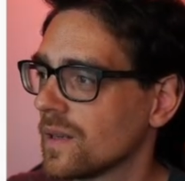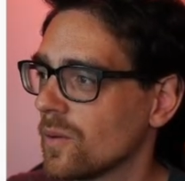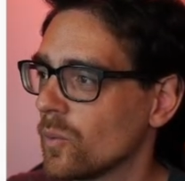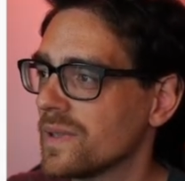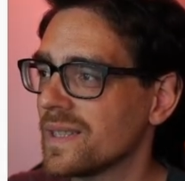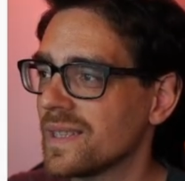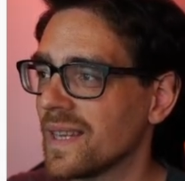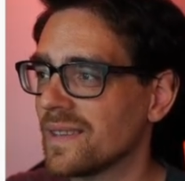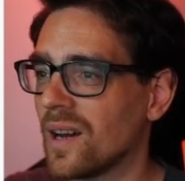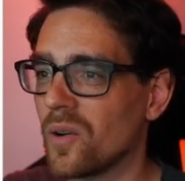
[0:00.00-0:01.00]
we see
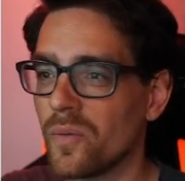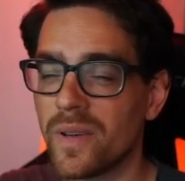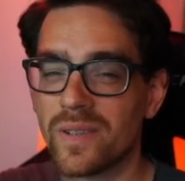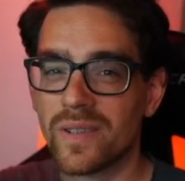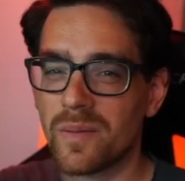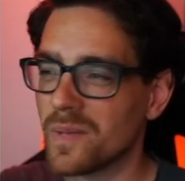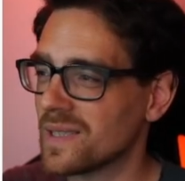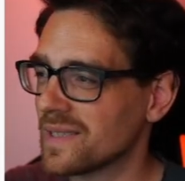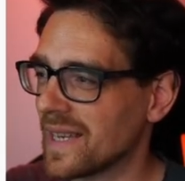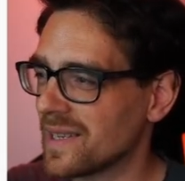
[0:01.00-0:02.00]
that our featured image
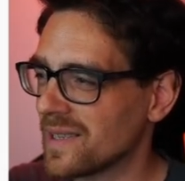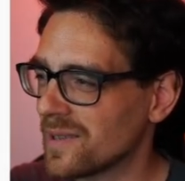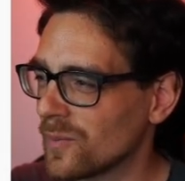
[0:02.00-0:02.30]
is added as